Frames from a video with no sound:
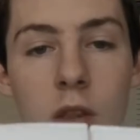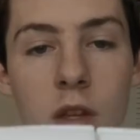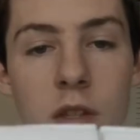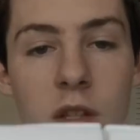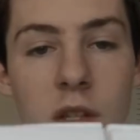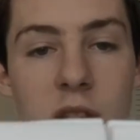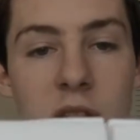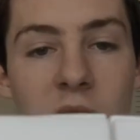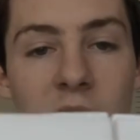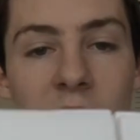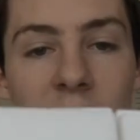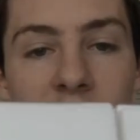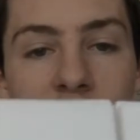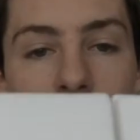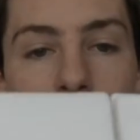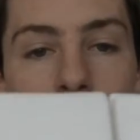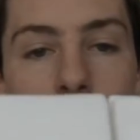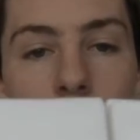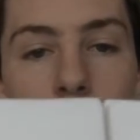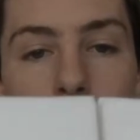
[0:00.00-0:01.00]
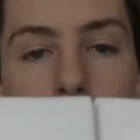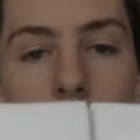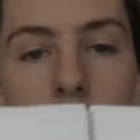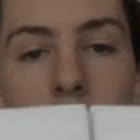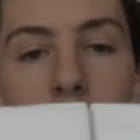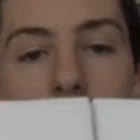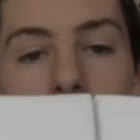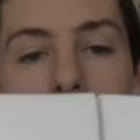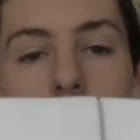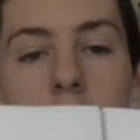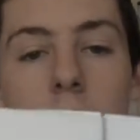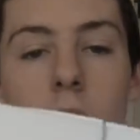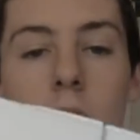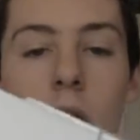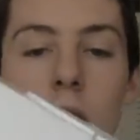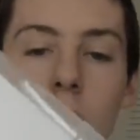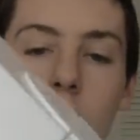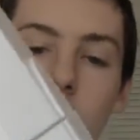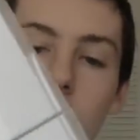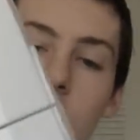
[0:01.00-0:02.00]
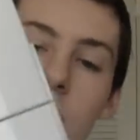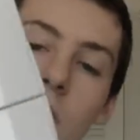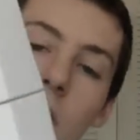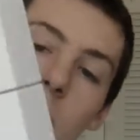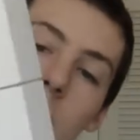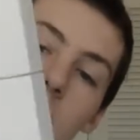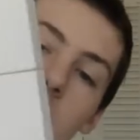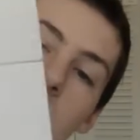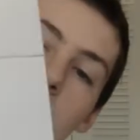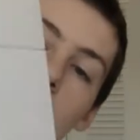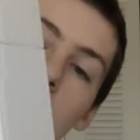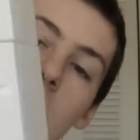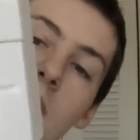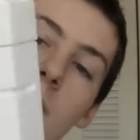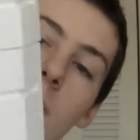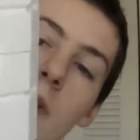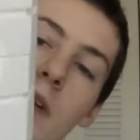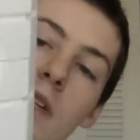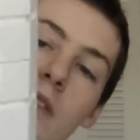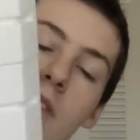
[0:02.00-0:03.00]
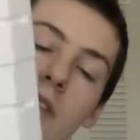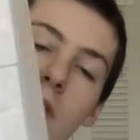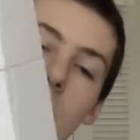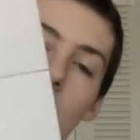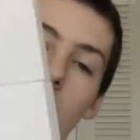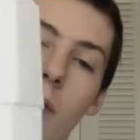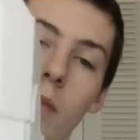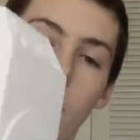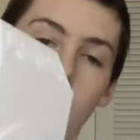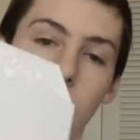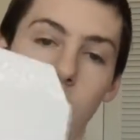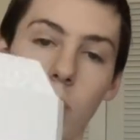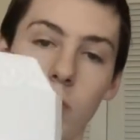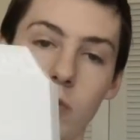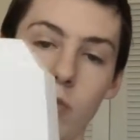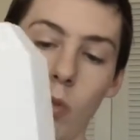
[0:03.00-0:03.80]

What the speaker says: There's a tiny bit of play. There's gonna be space because they're not